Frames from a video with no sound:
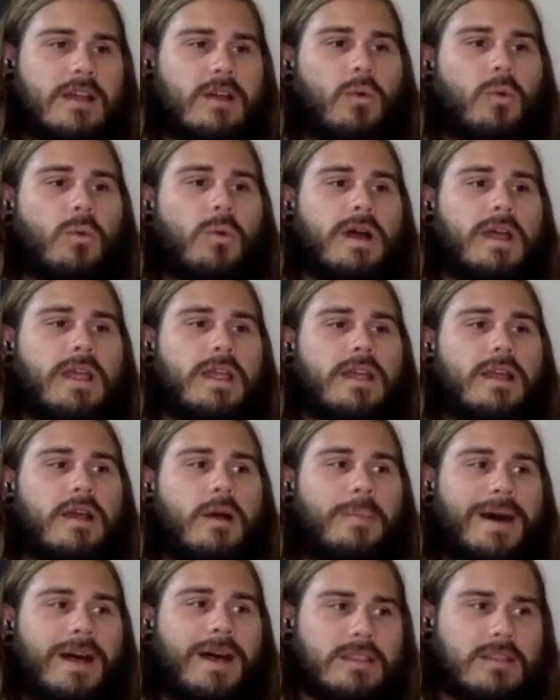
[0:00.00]
what
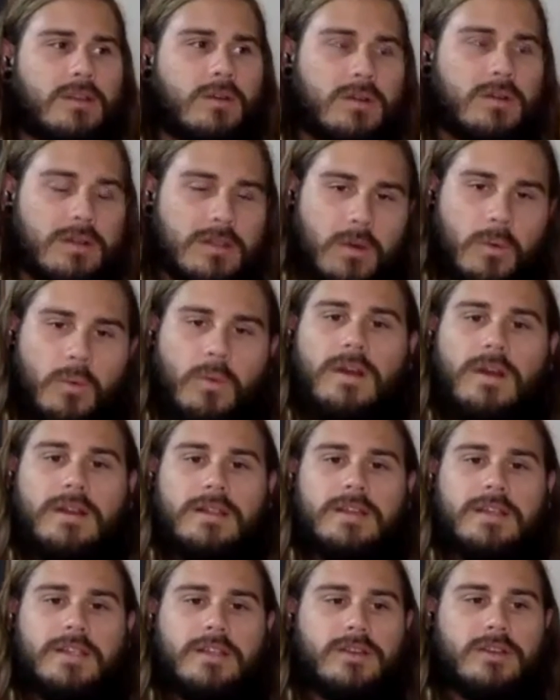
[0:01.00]
about the the work
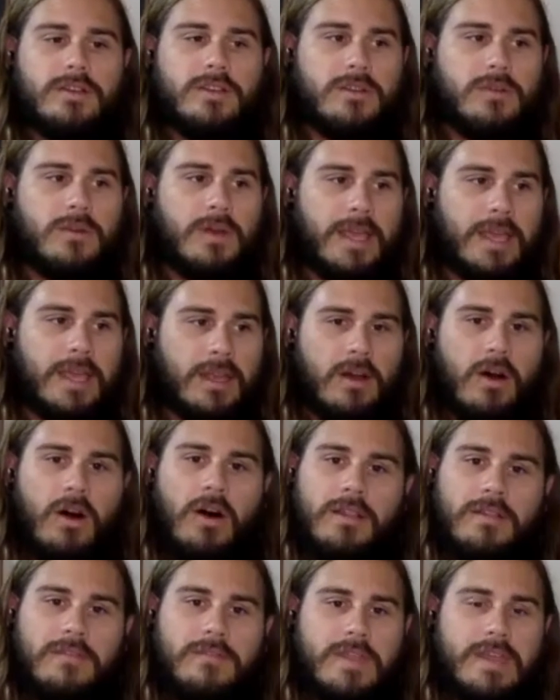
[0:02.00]
that you're doing and
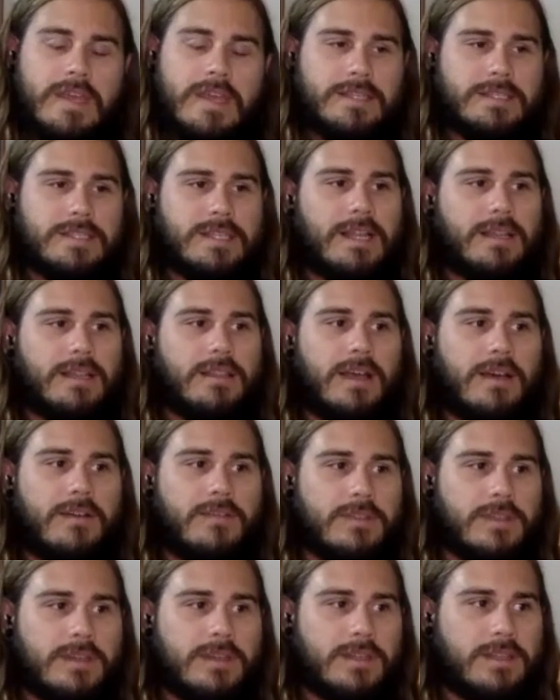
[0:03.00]
all of this, and I
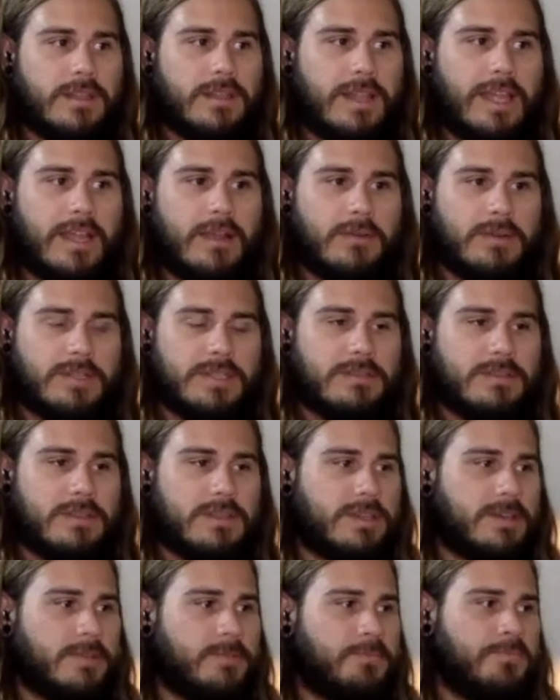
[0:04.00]
love the the language of
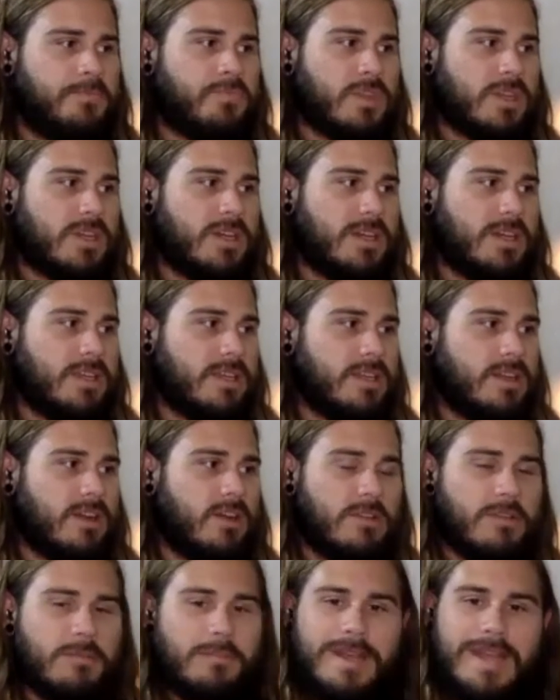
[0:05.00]
the Uh, you
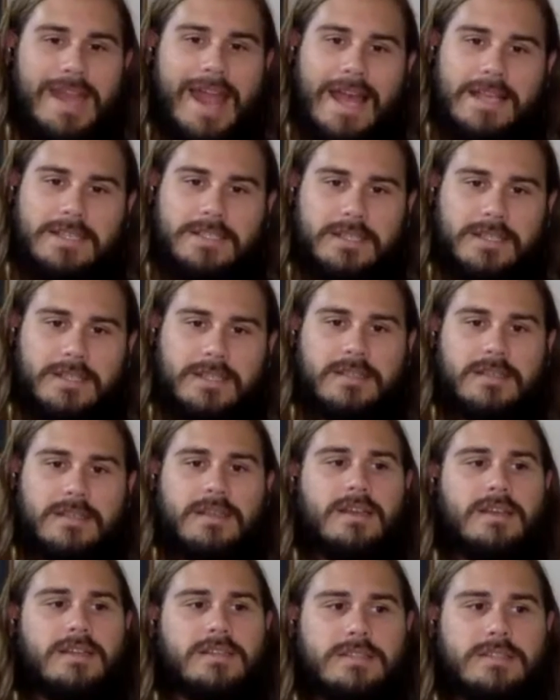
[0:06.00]
know, the monastic
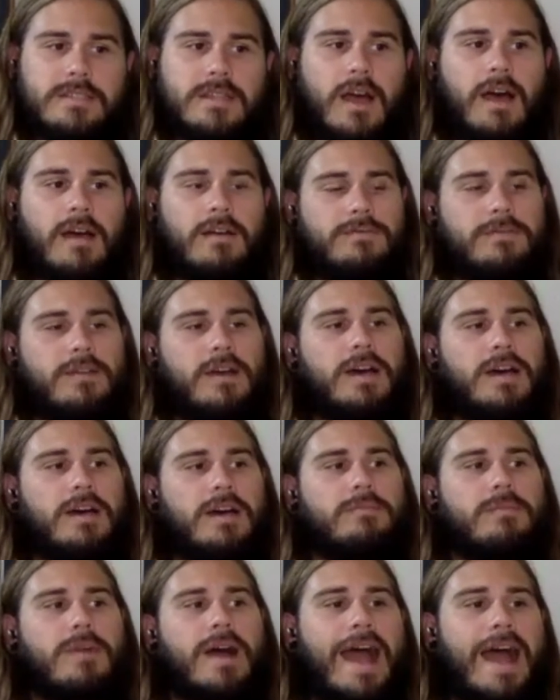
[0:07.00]
stuff.
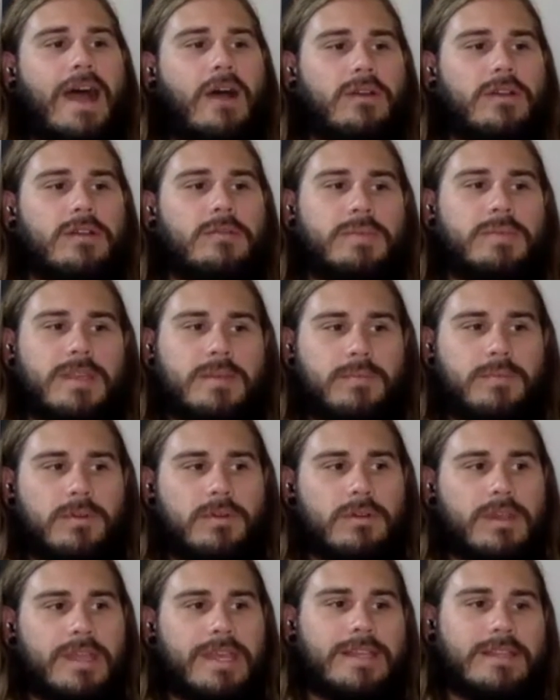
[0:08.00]
Um, how could
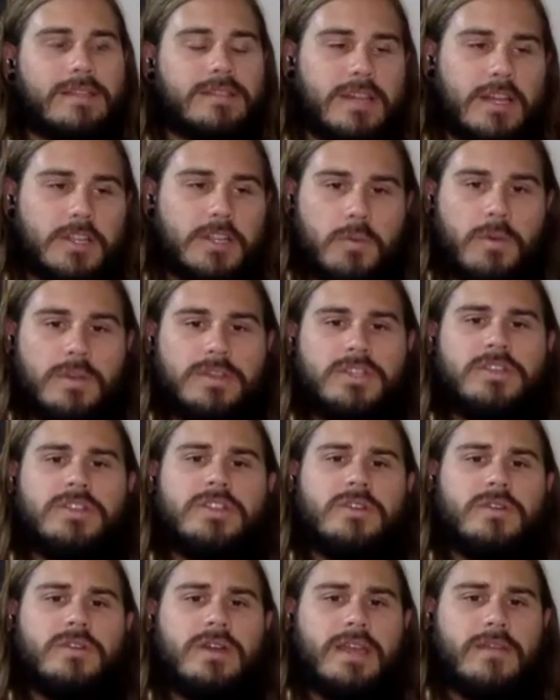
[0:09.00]
people get in touch with what you're
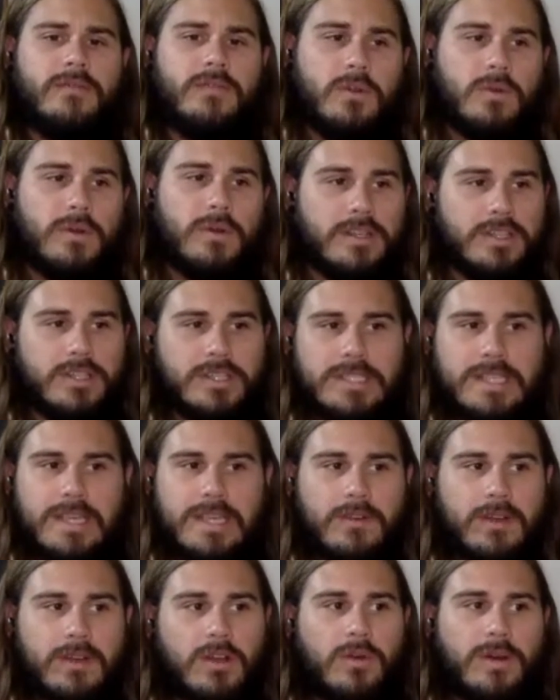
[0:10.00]
doing? If you were to just
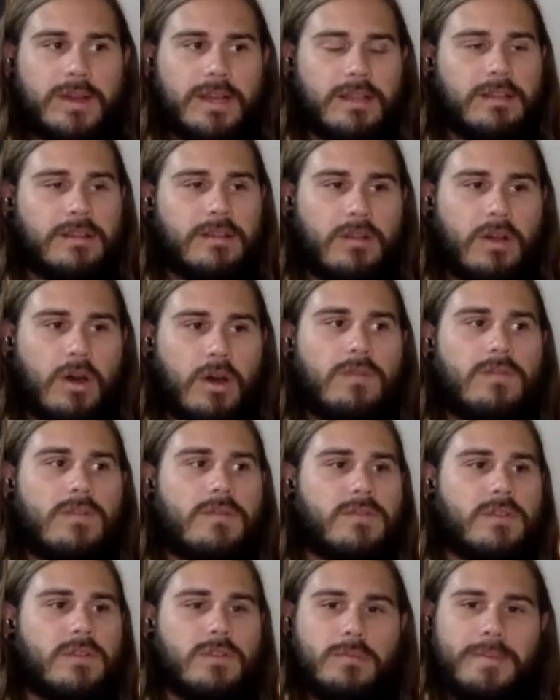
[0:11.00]
give a quick little
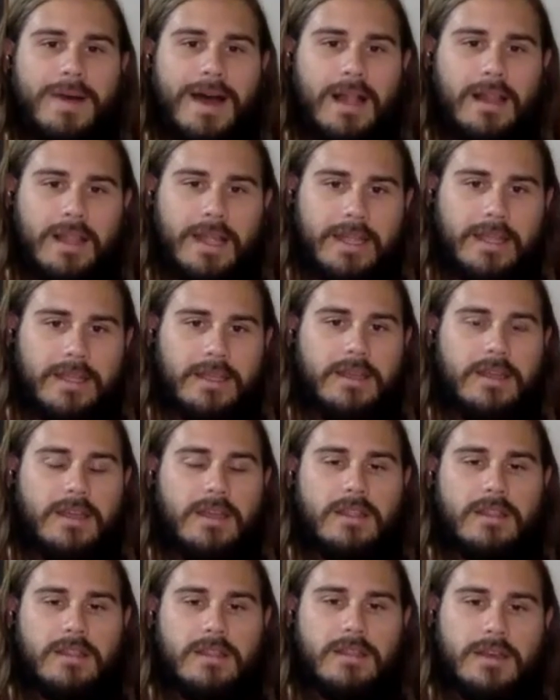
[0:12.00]
overview about like
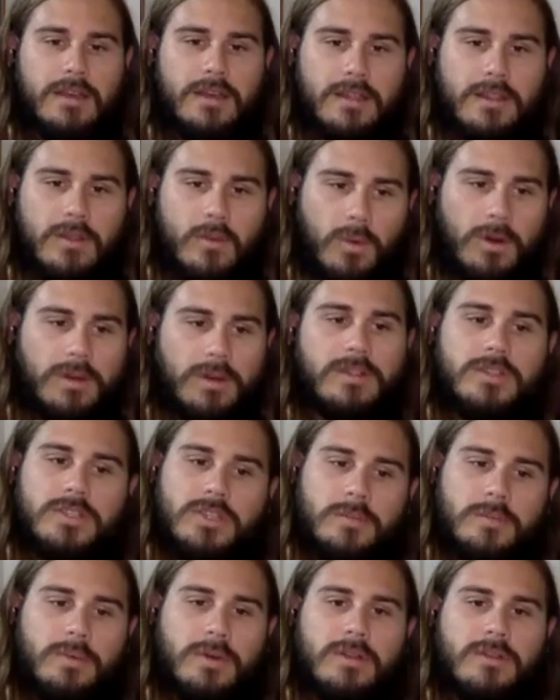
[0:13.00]
the, the work that
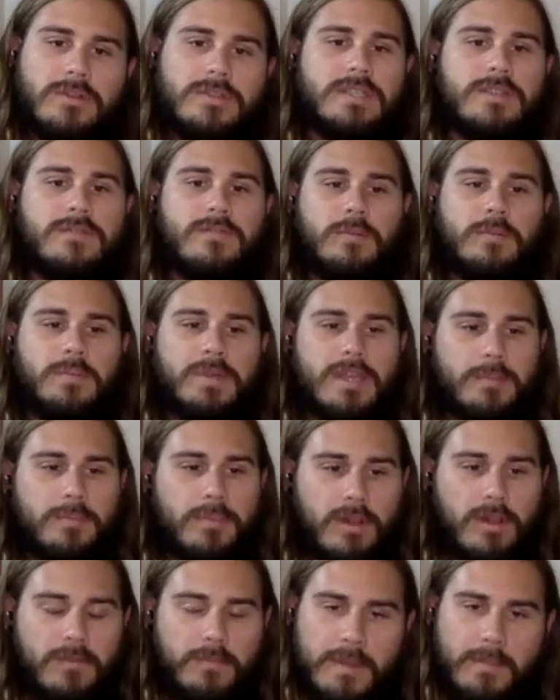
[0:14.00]
you're producing for
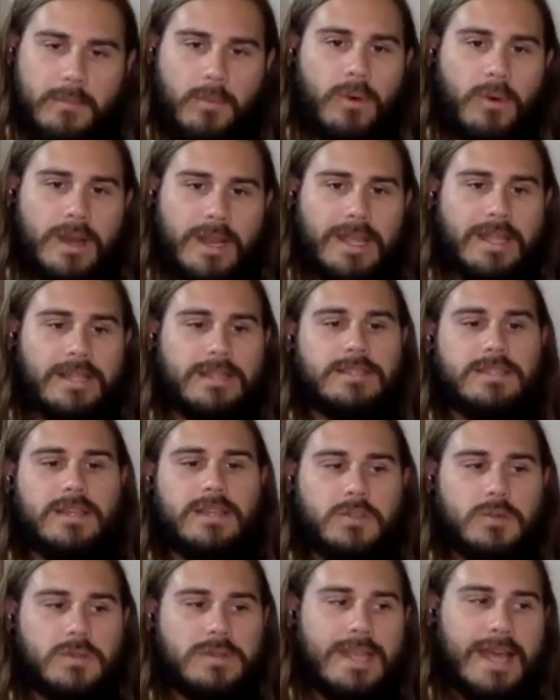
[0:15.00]
people, if people want to get in
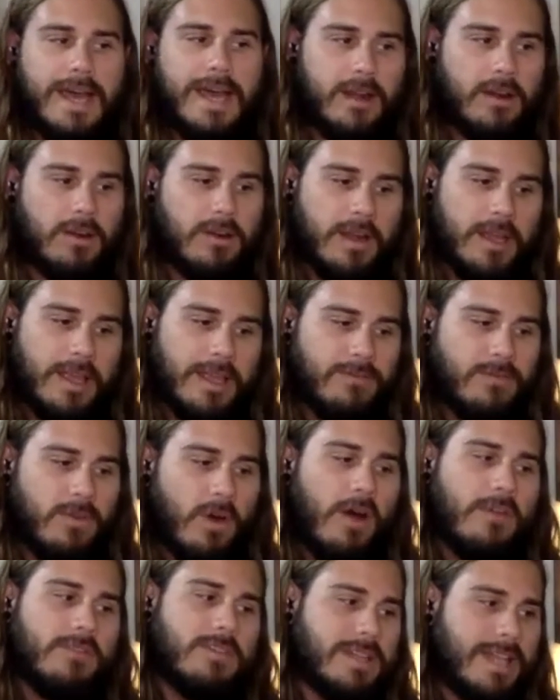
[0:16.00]
touch with that or
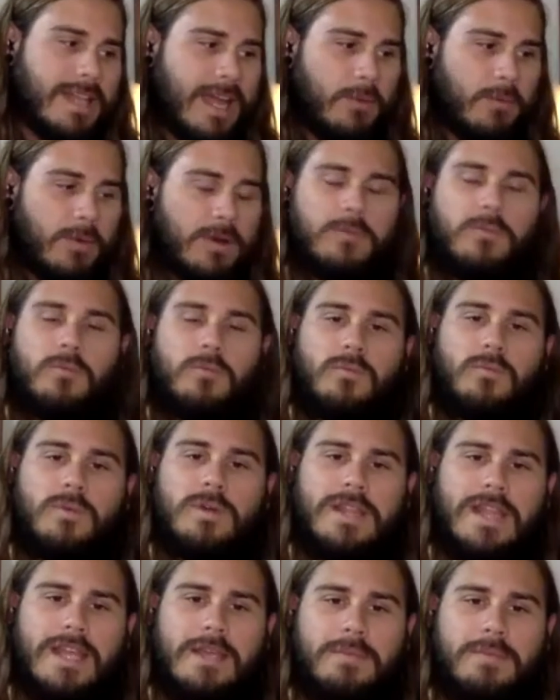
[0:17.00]
involved in that, what
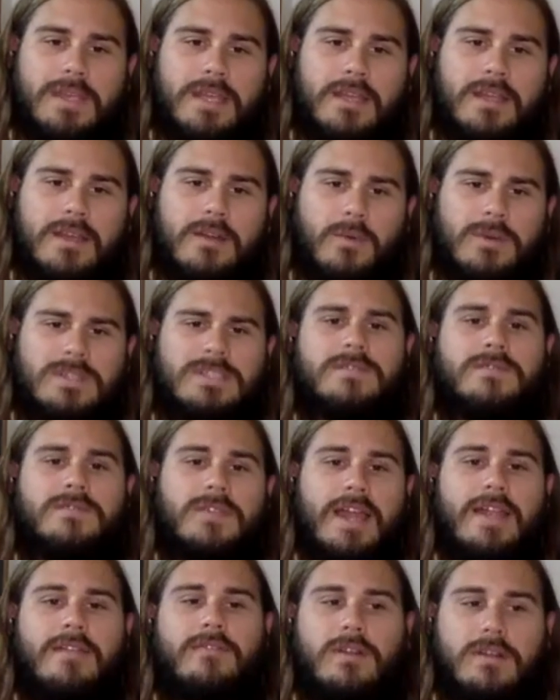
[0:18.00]
would they be? What's a
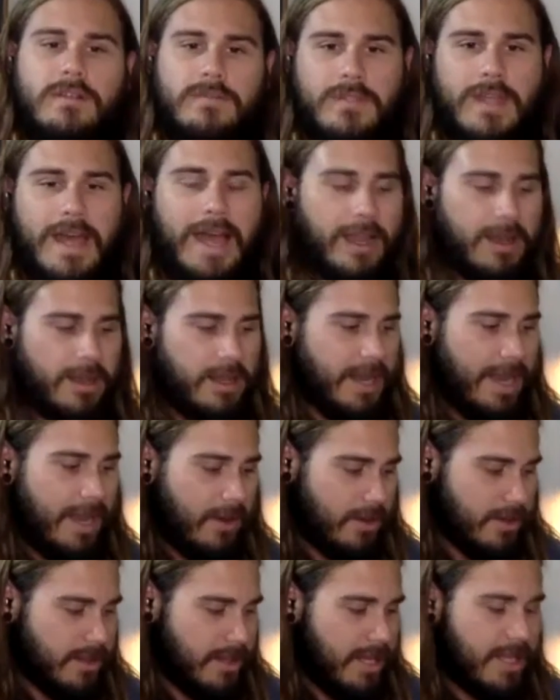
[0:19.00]
flavor of that and how
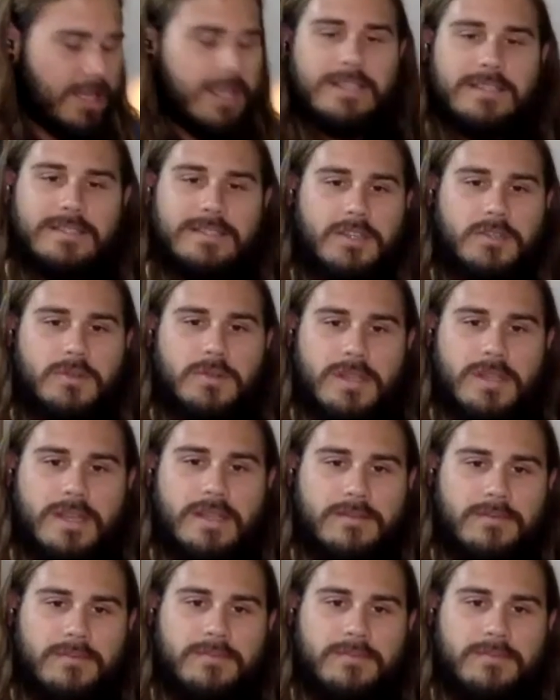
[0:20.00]
can they get in touch with it?